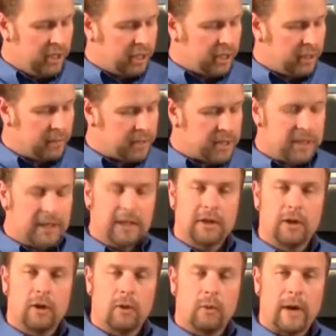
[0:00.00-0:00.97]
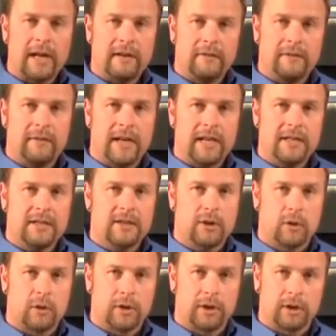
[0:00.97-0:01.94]
It comes in either a white
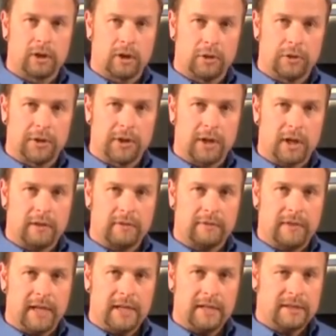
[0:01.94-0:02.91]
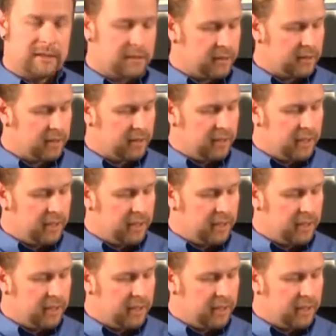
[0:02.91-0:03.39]
face or a glow-in-the-dark face.